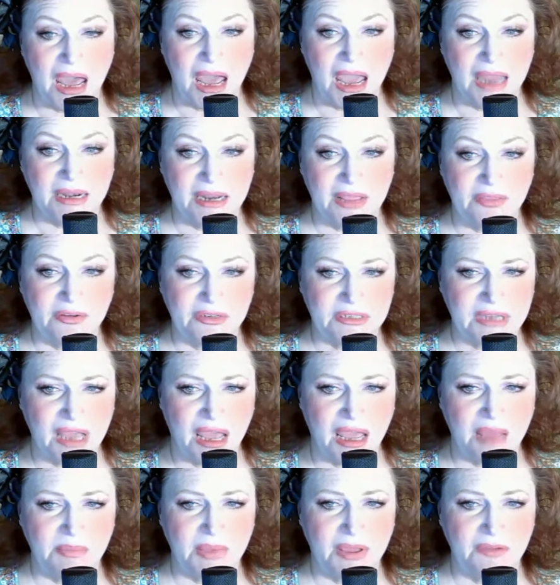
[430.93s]
Another
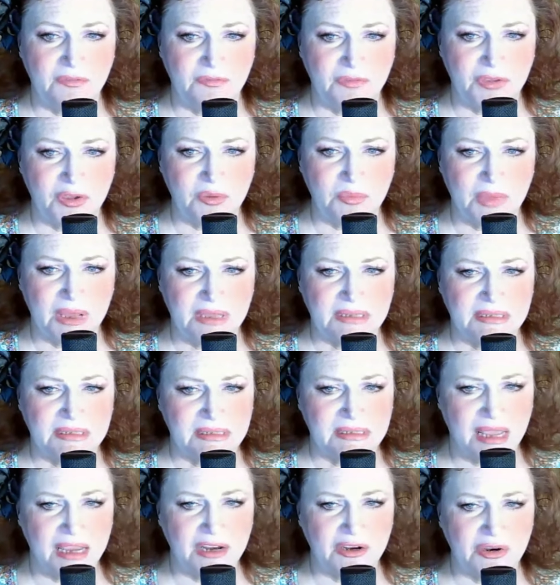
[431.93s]
time, a few months
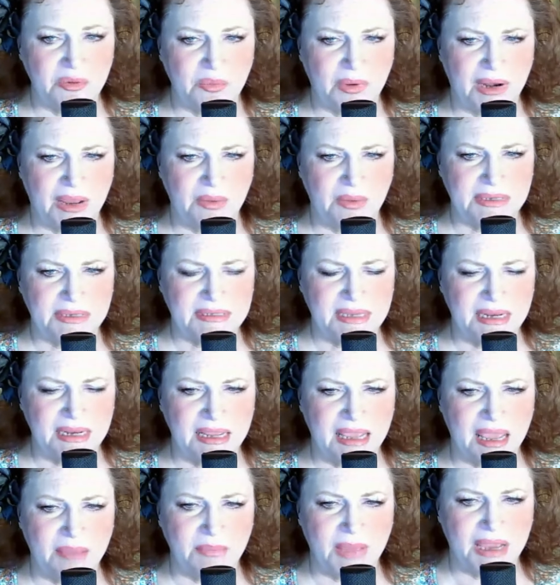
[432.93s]
later, when I was
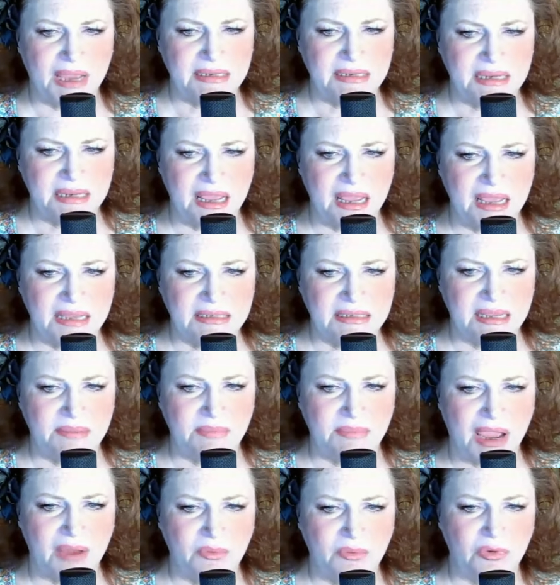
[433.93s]
sitting at my desk in
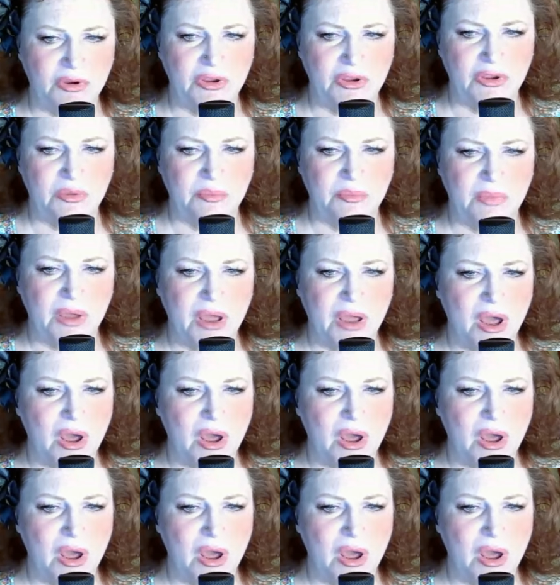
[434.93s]
my room,